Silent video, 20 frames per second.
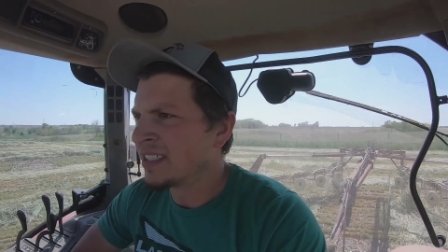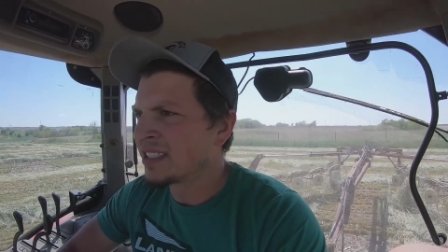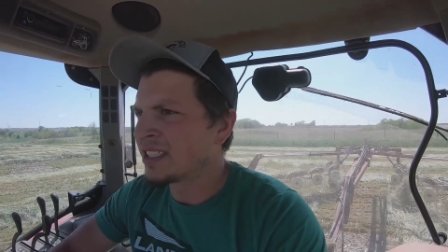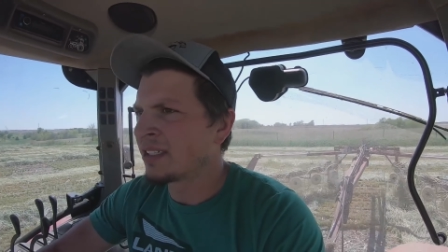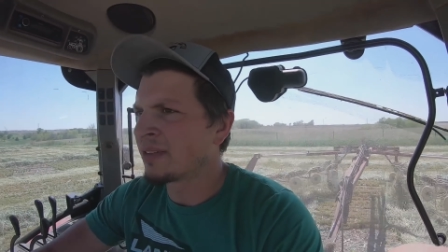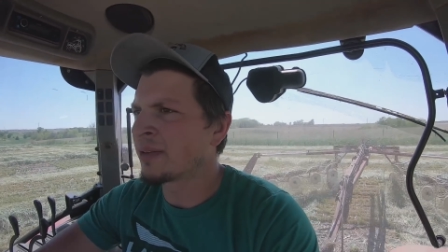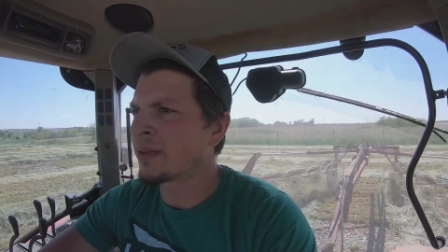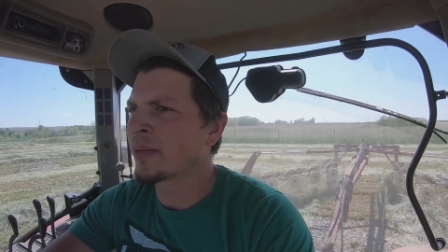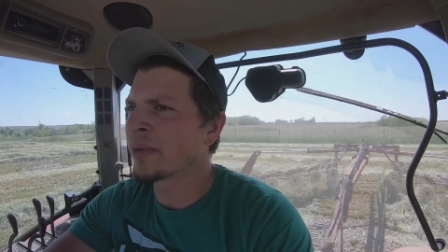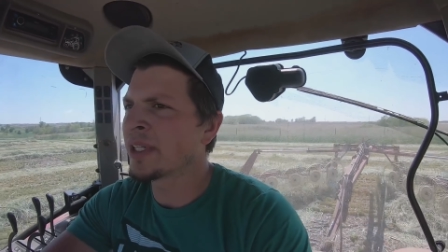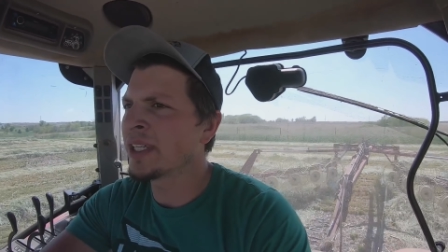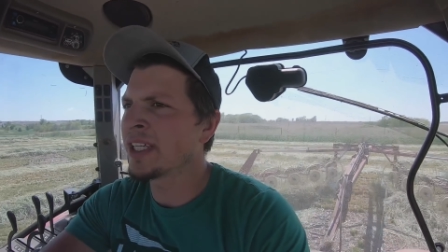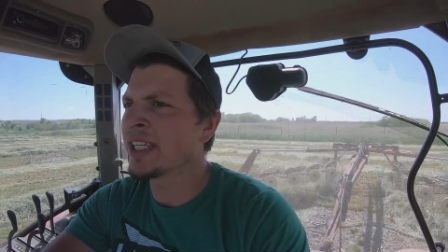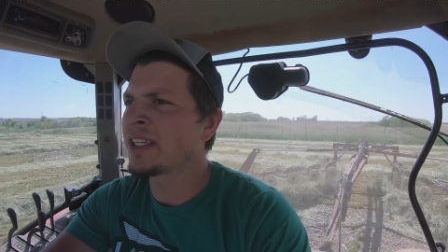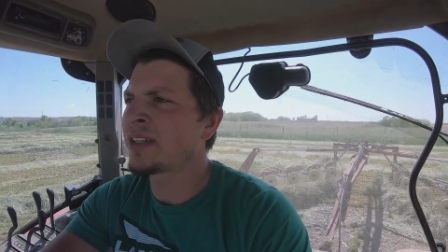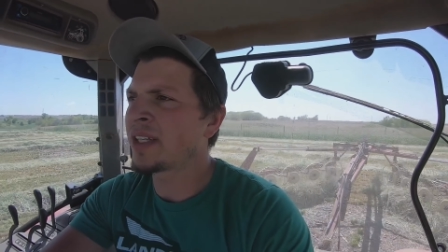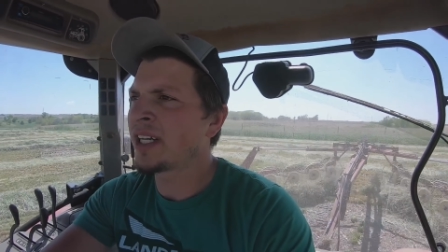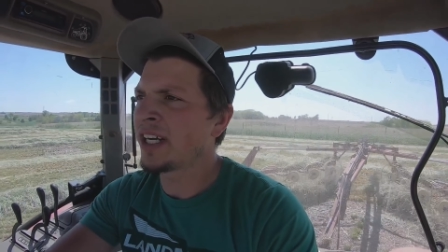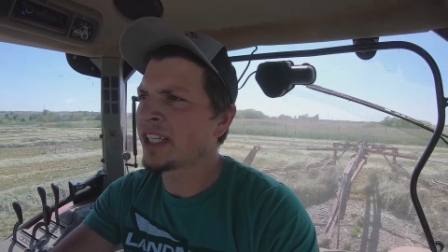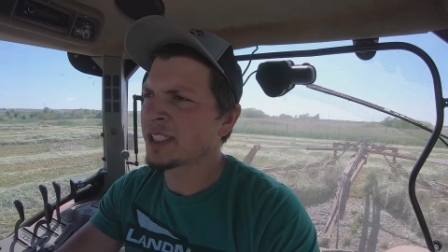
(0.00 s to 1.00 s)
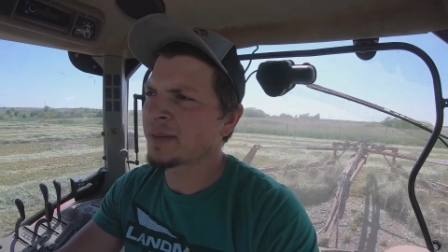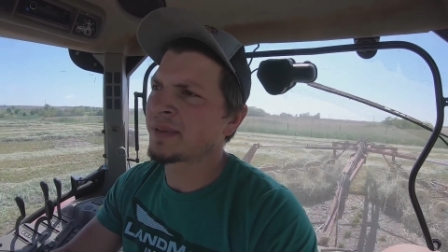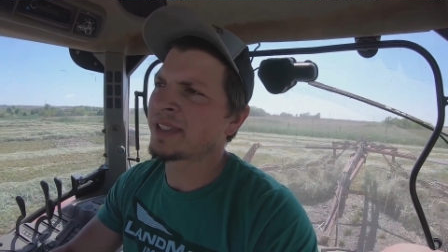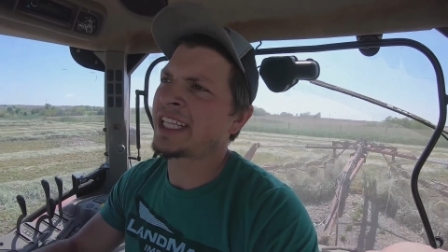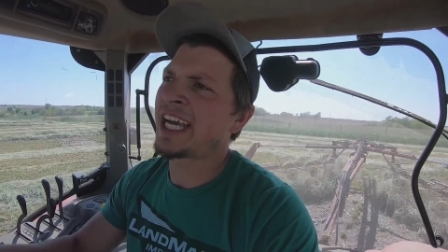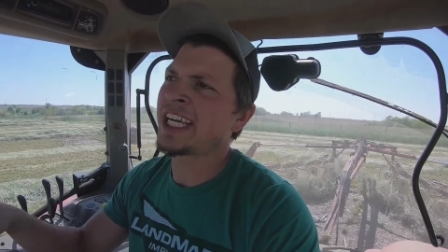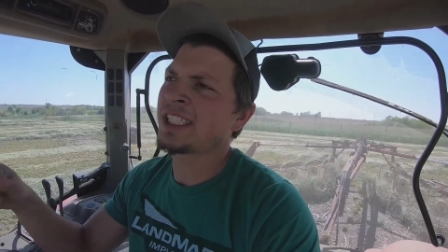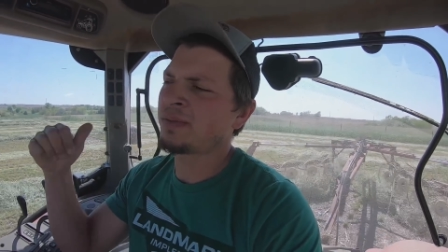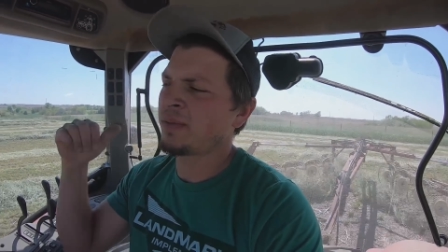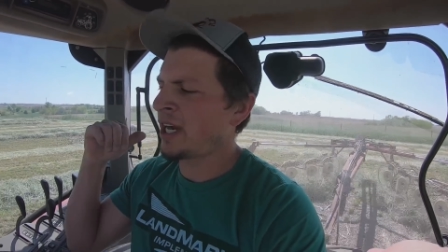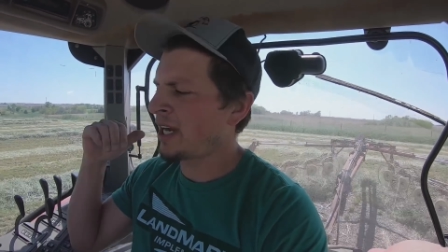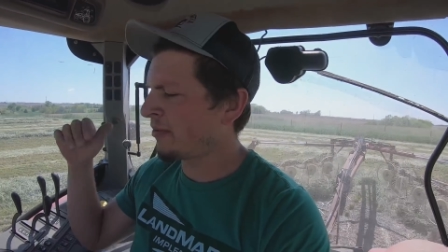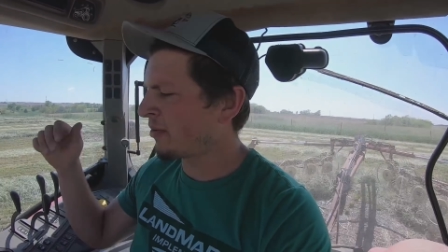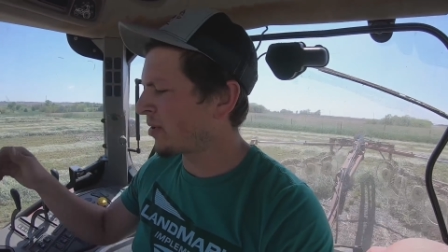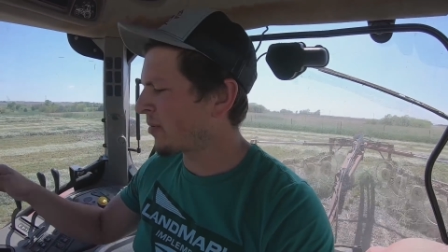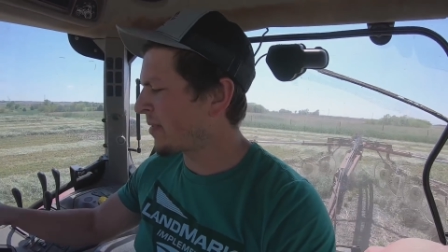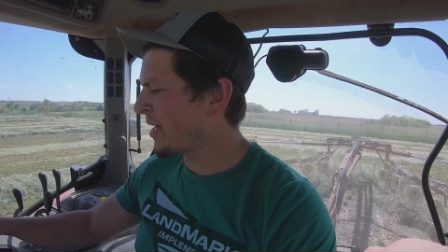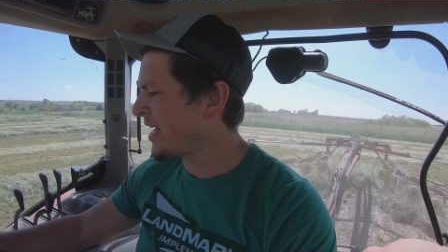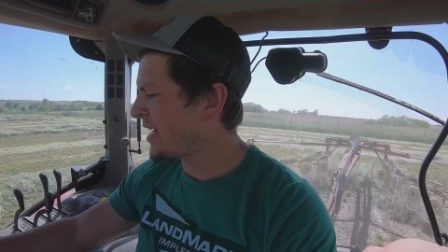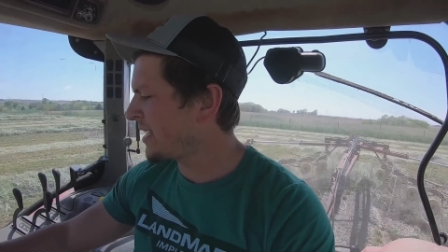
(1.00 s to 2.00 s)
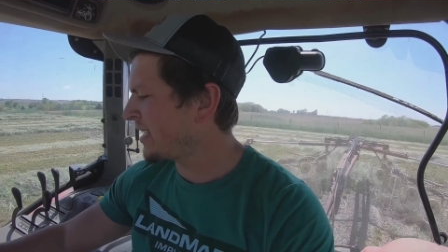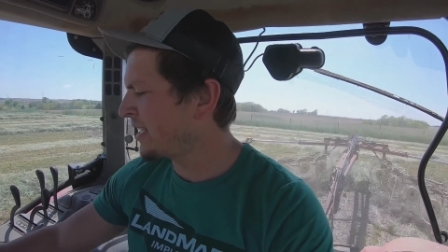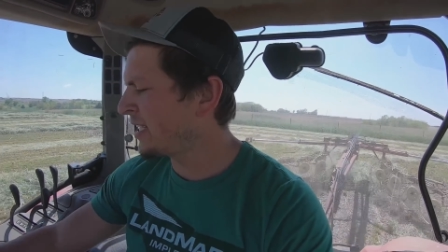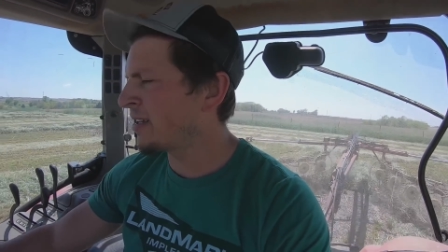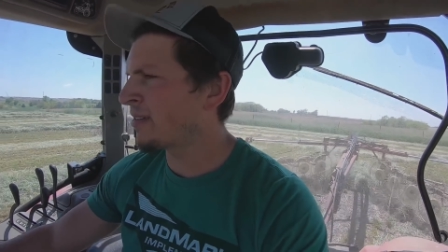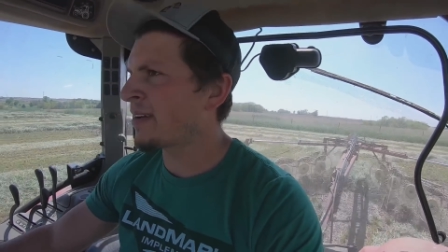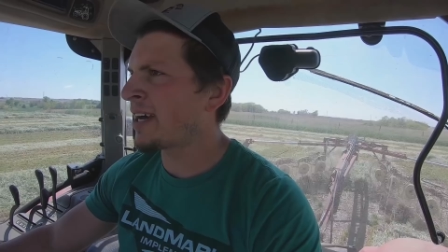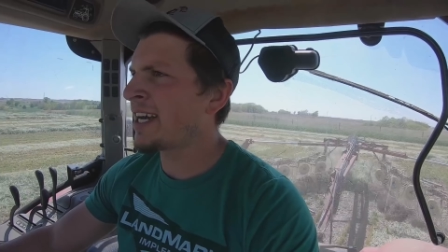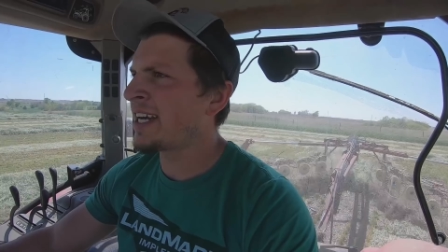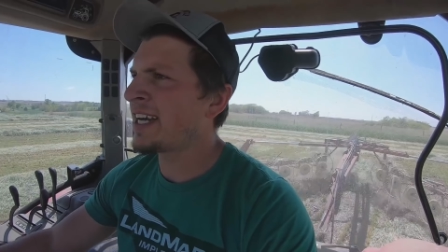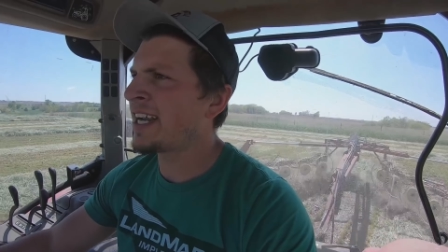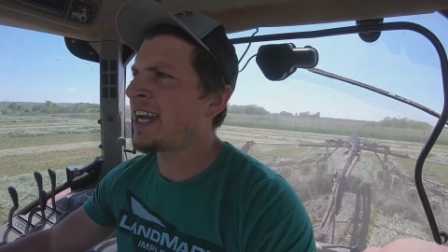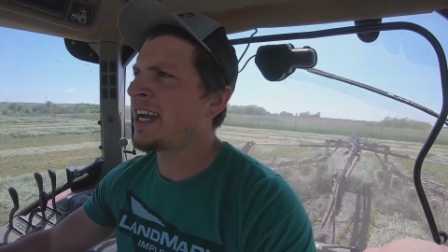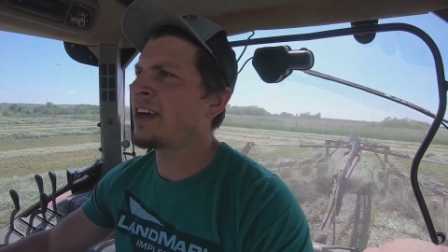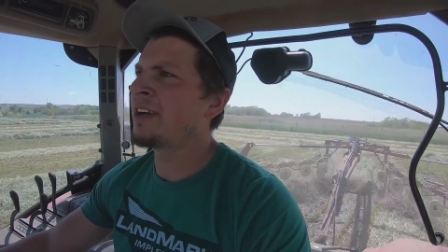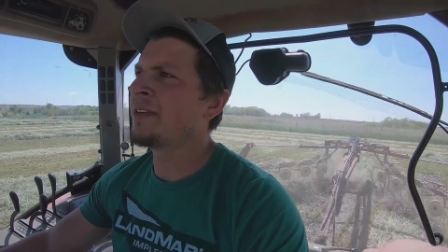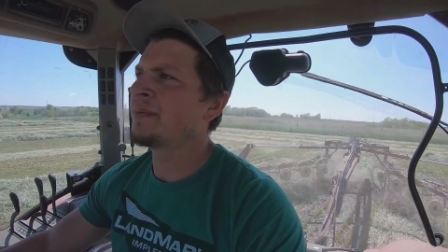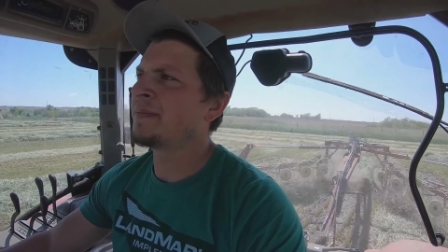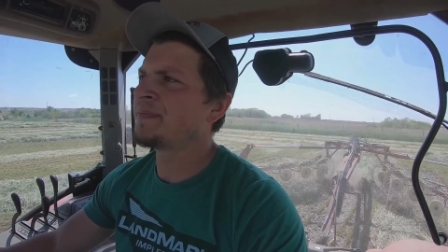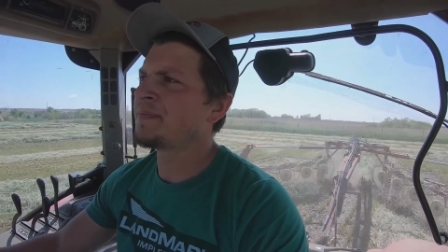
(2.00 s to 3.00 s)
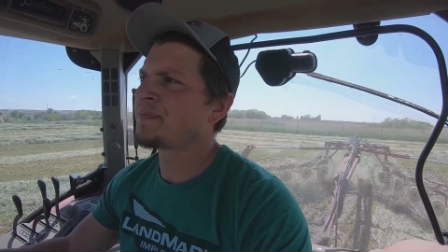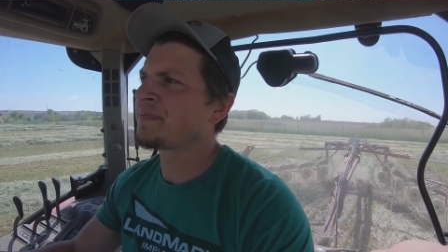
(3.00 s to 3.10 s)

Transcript: So we're really close, but that's why we're raking it right now.